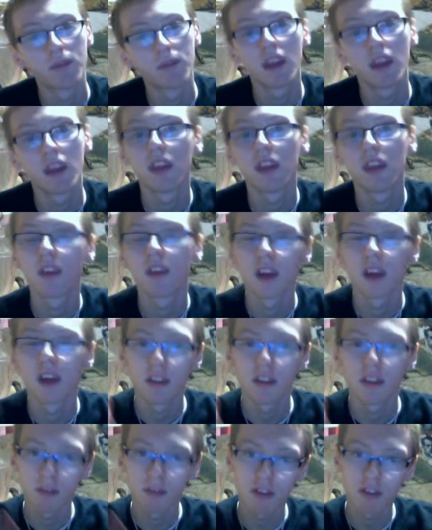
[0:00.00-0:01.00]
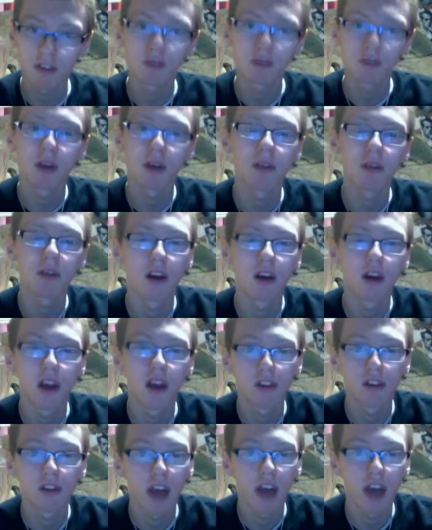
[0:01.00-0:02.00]
in the information bar below, I
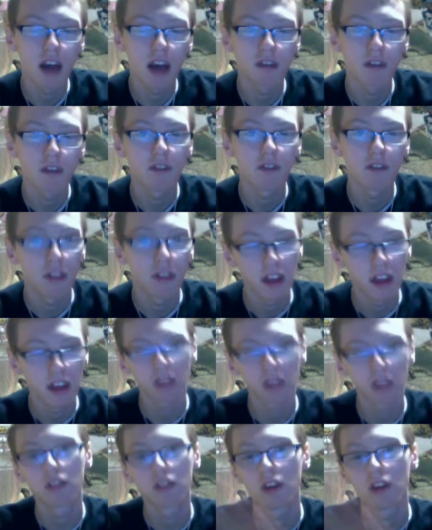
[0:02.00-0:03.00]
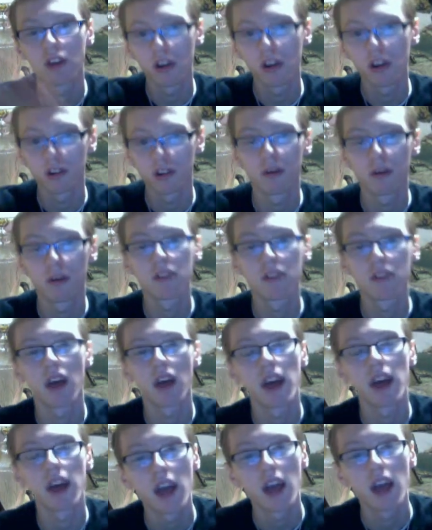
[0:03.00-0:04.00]
do have the thing to go to my
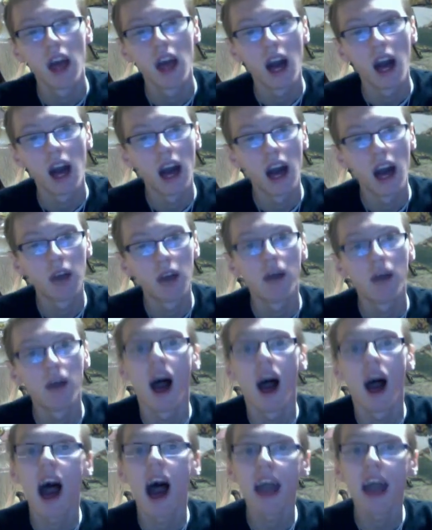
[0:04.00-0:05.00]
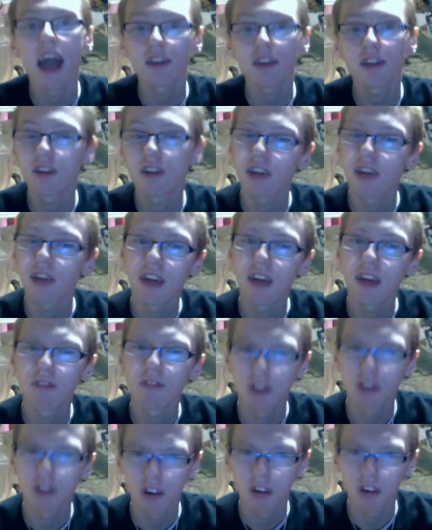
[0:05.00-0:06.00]
site. I actually only have
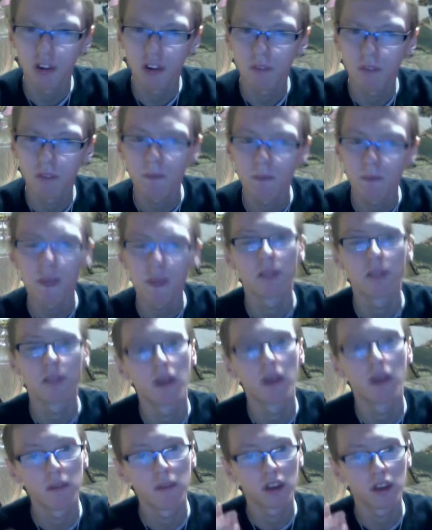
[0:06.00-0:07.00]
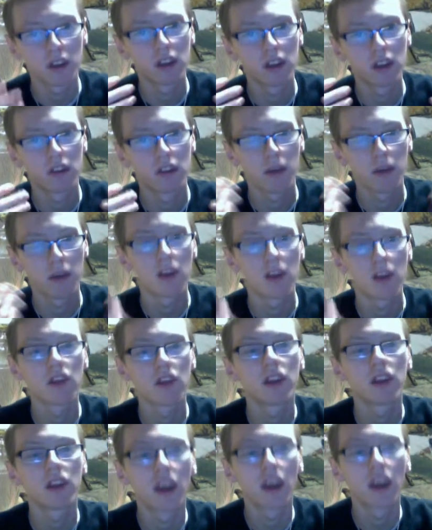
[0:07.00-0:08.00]
2 my spells
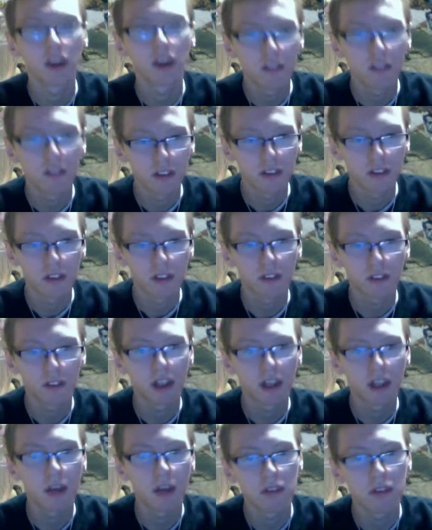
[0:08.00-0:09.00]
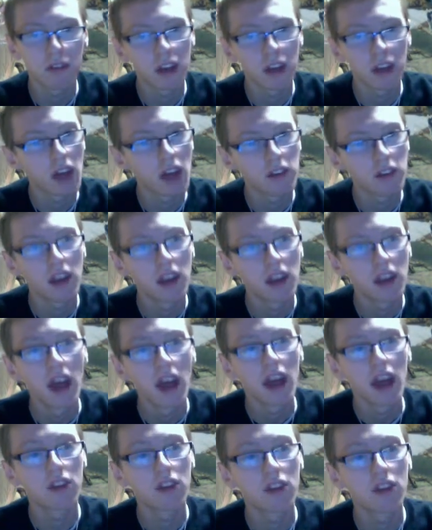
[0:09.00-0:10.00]
on there when it comes to the Coven.
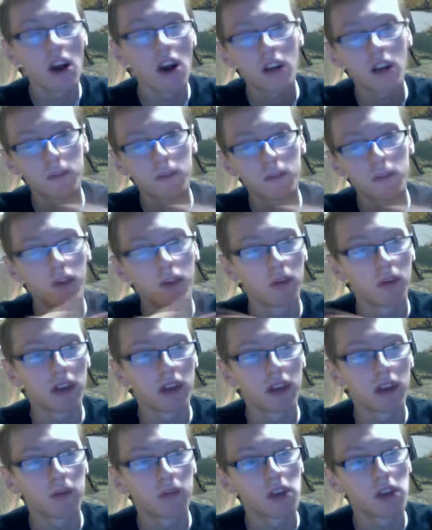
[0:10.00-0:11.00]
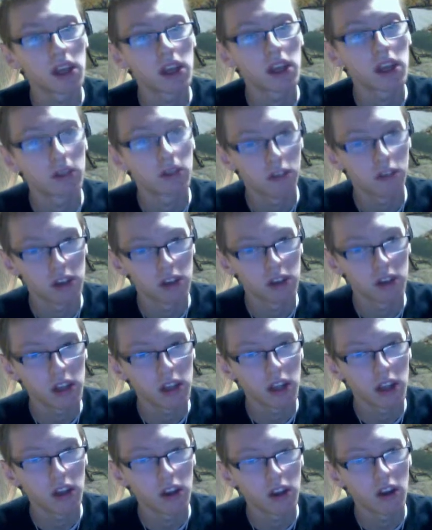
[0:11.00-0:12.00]
It's called Forming and Breaking the Trinity
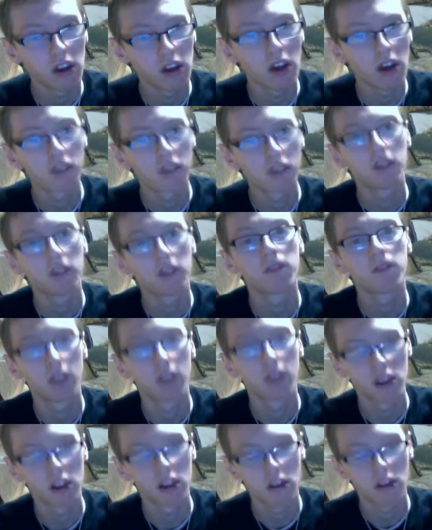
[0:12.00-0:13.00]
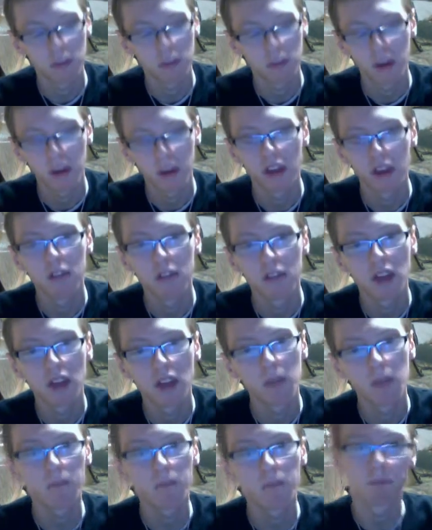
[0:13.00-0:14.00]
on there, however, because that was my Coven's name.